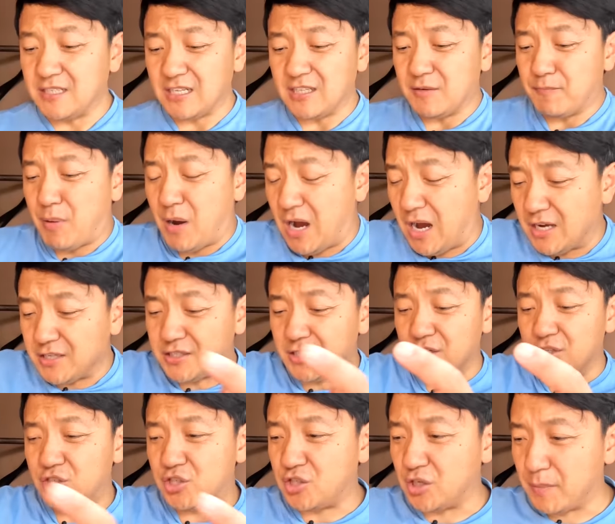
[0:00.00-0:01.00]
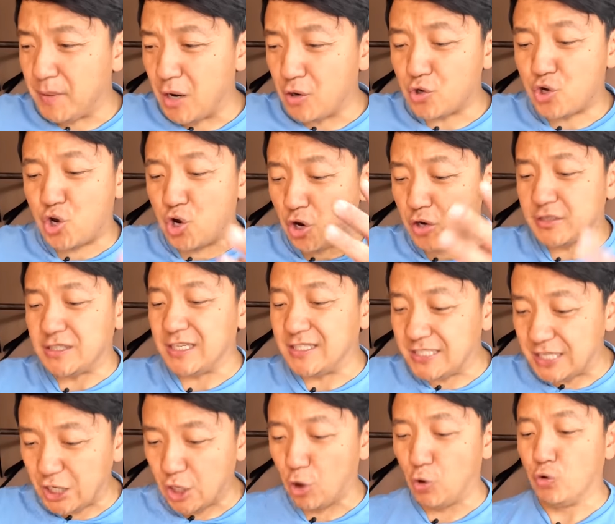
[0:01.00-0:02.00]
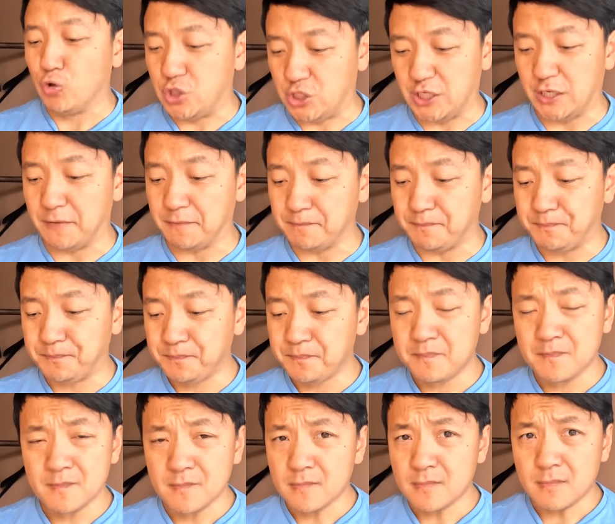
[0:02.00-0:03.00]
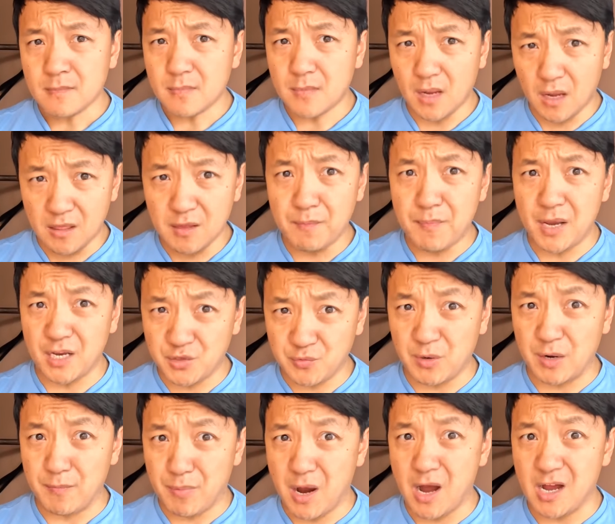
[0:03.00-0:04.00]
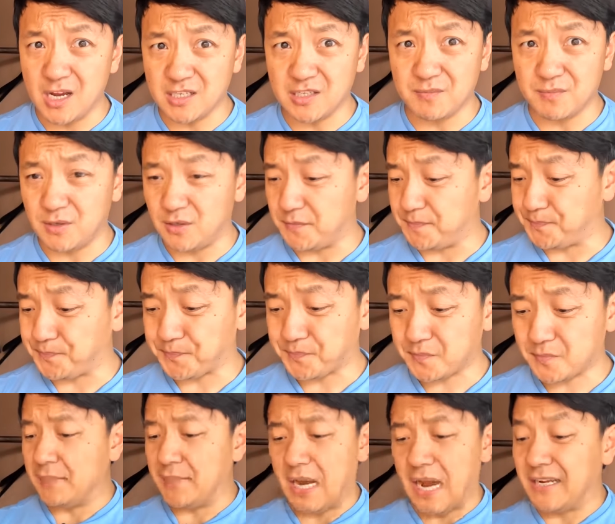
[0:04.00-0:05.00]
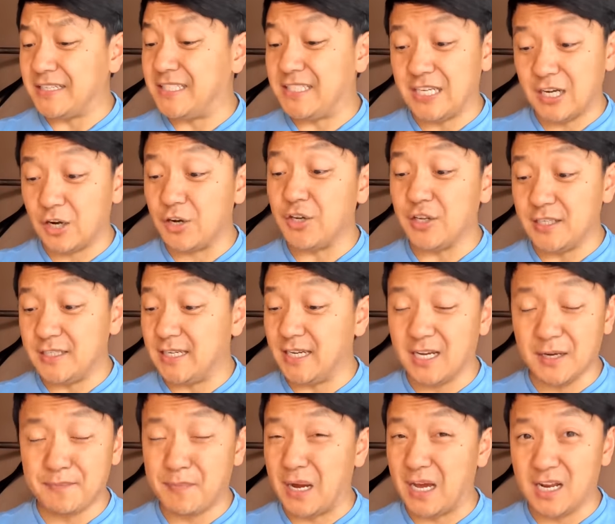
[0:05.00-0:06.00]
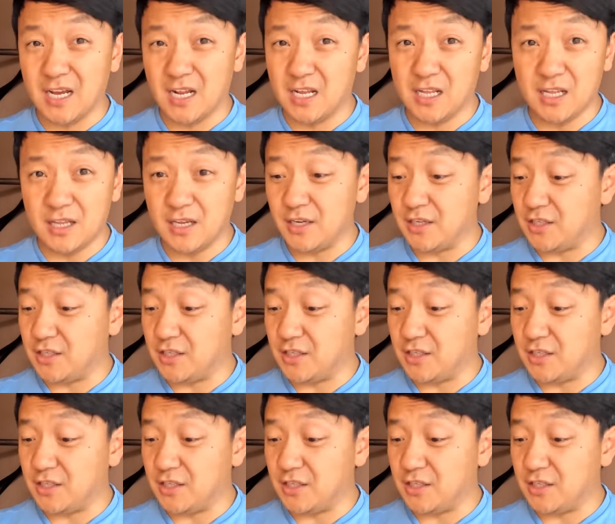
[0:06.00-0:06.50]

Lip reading: It's like the pasta is somehow cooked in the ocean. In the best way possible. I mean, I dare you to take a bite out of